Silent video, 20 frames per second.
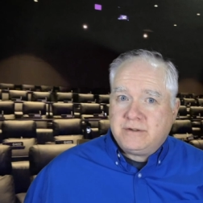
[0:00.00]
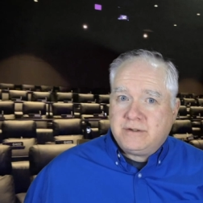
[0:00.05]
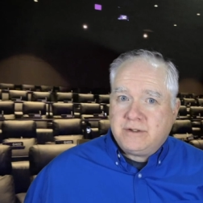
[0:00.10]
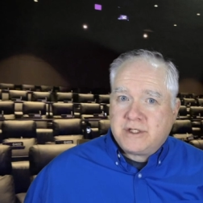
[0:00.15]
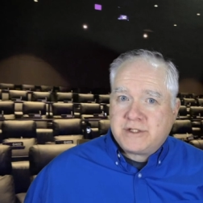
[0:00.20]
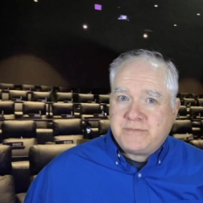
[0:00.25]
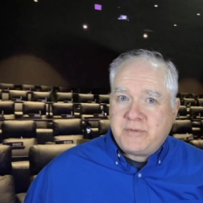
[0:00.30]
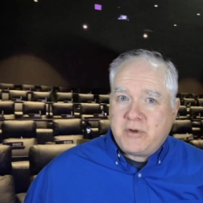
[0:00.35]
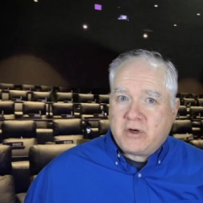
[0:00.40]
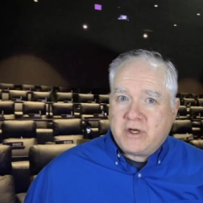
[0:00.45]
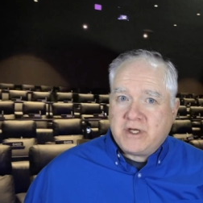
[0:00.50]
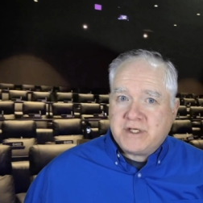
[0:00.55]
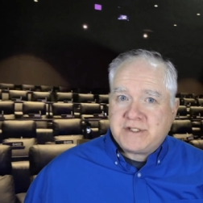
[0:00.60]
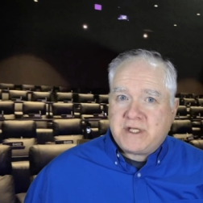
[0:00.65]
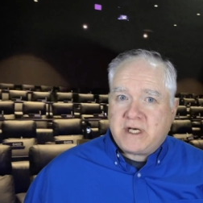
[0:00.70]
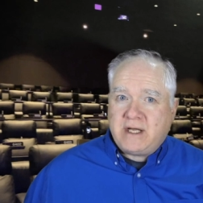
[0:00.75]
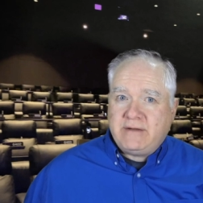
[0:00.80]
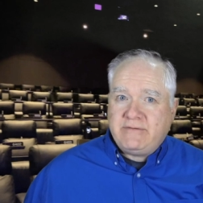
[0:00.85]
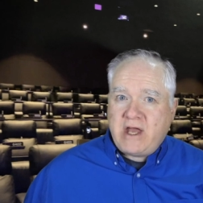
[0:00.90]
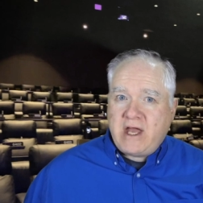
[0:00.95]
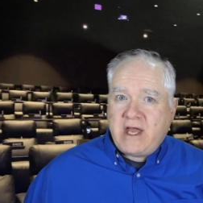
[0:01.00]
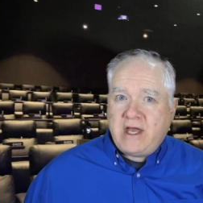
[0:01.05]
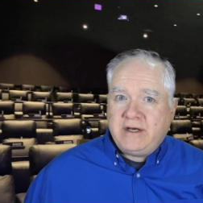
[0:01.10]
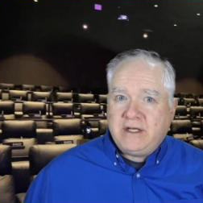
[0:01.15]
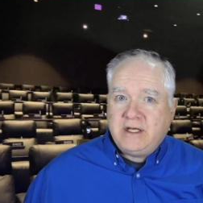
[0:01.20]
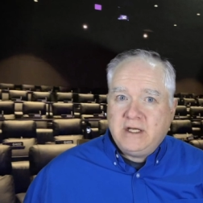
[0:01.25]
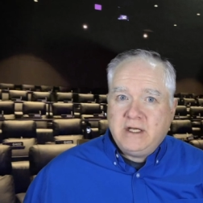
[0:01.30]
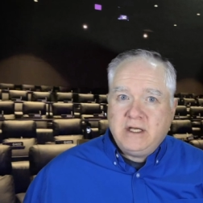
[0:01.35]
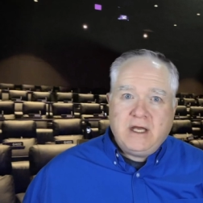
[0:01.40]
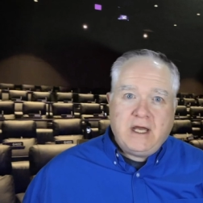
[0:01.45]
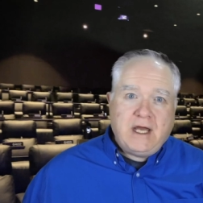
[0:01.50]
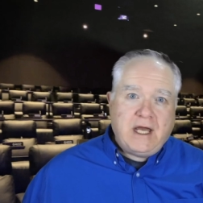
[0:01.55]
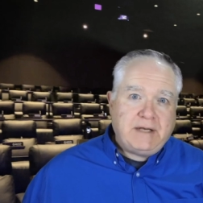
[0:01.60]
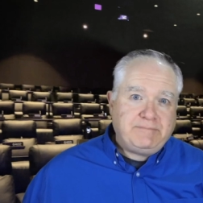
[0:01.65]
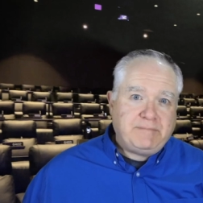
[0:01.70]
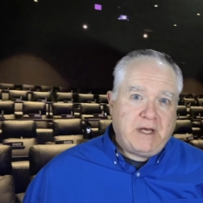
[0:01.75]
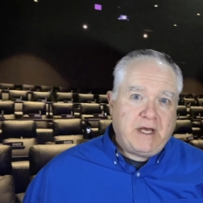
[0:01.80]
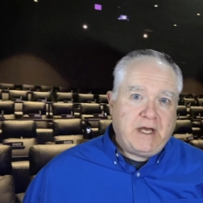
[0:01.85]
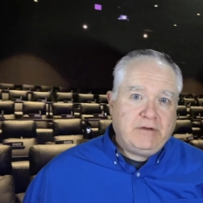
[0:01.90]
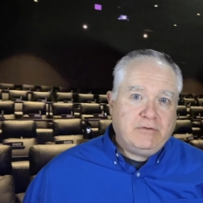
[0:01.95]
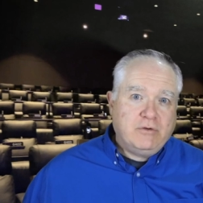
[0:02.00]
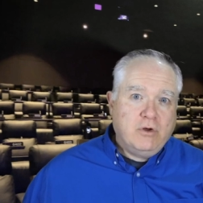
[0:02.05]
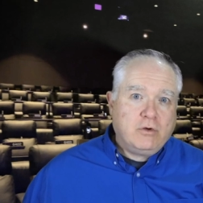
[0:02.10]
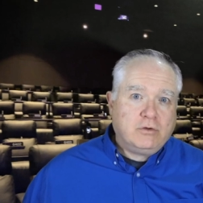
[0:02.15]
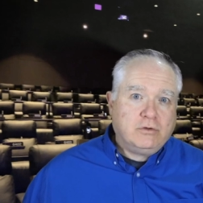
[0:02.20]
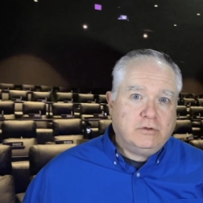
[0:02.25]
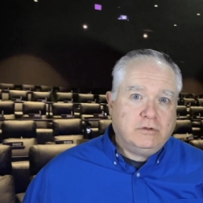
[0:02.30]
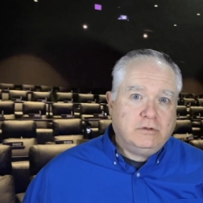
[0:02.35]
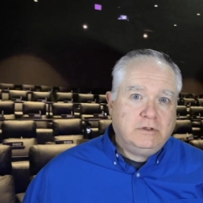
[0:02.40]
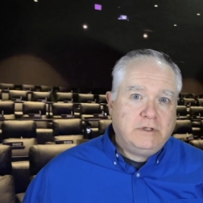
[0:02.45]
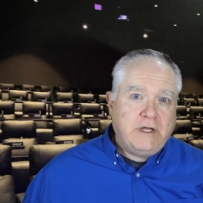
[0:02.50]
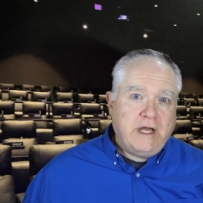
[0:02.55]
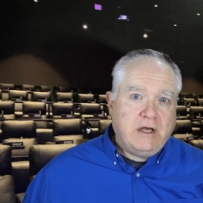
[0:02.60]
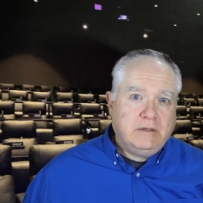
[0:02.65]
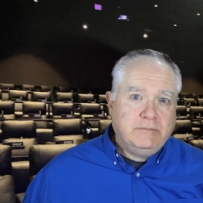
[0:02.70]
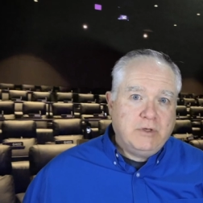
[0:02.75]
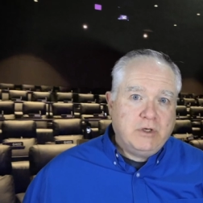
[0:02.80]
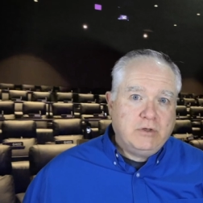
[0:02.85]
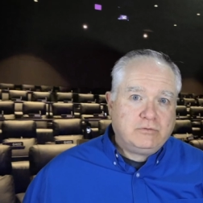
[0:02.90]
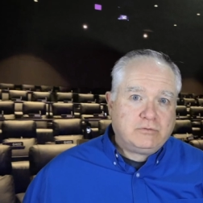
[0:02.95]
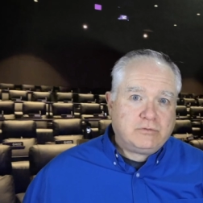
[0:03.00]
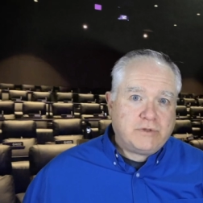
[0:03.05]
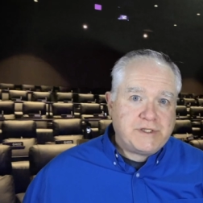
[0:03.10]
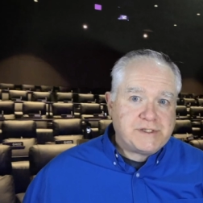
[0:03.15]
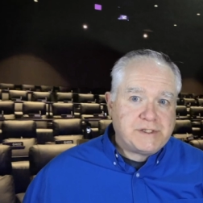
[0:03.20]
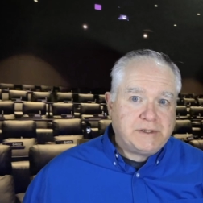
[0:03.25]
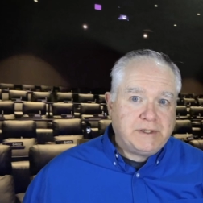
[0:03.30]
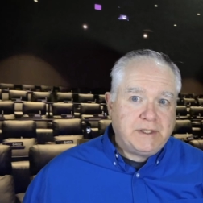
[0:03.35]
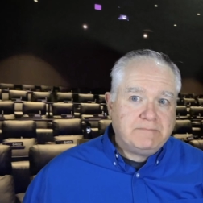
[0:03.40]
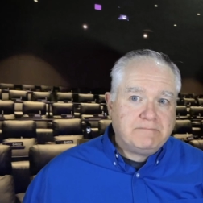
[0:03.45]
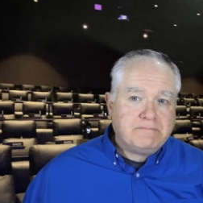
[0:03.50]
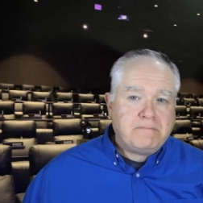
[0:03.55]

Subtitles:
experience that I've had at my local Alamo recently.